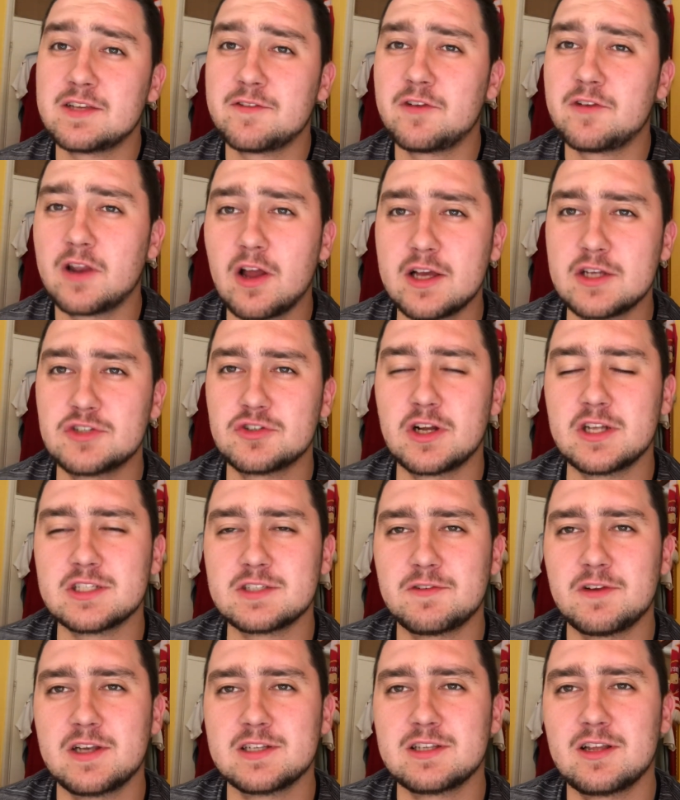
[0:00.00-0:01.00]
If you like your
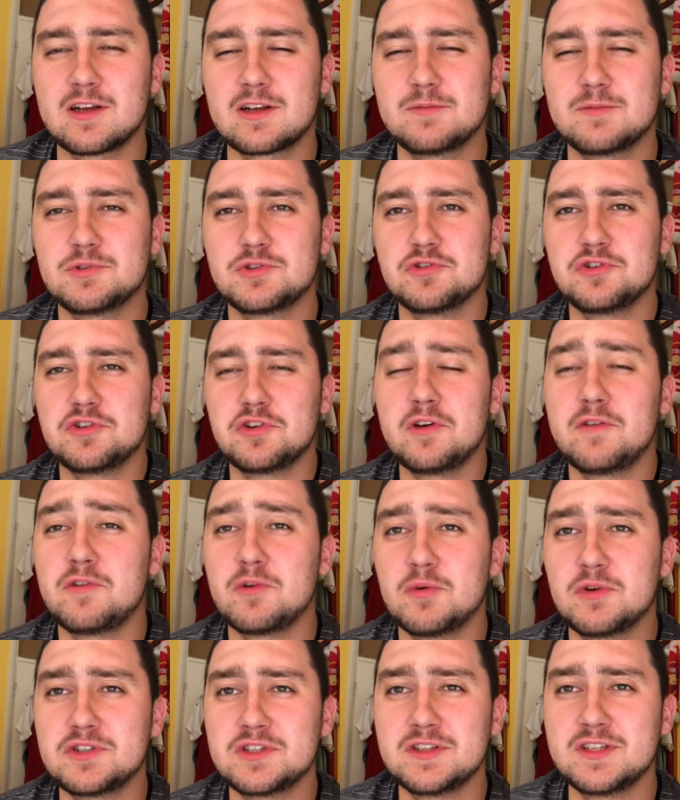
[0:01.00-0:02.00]
transfers, like I'm sure you do if
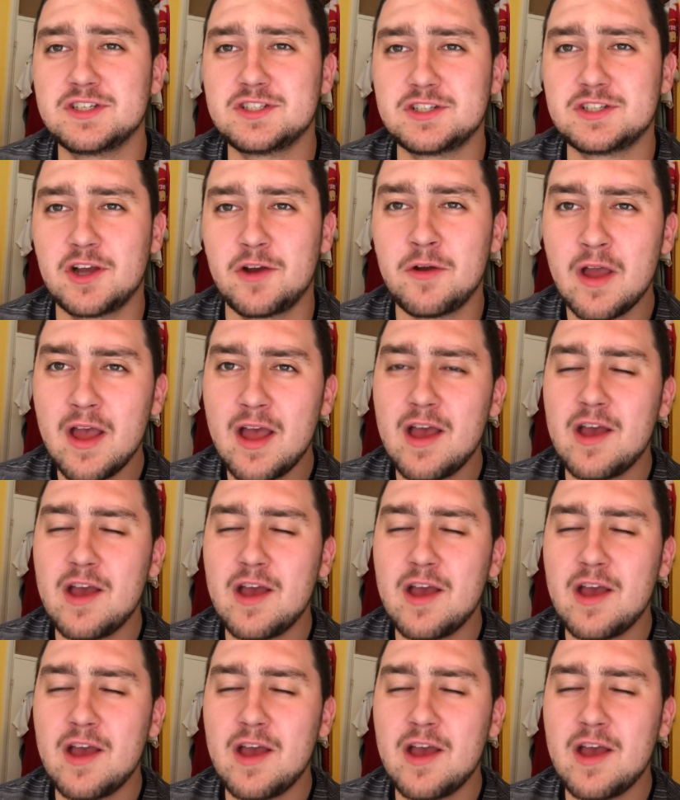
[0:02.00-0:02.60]
you're watching this show,